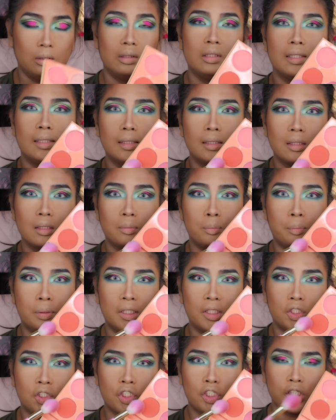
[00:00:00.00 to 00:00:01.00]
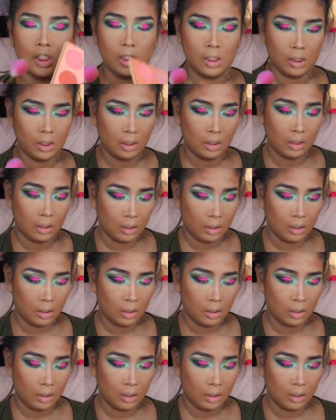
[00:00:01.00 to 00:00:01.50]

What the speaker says: This peachy.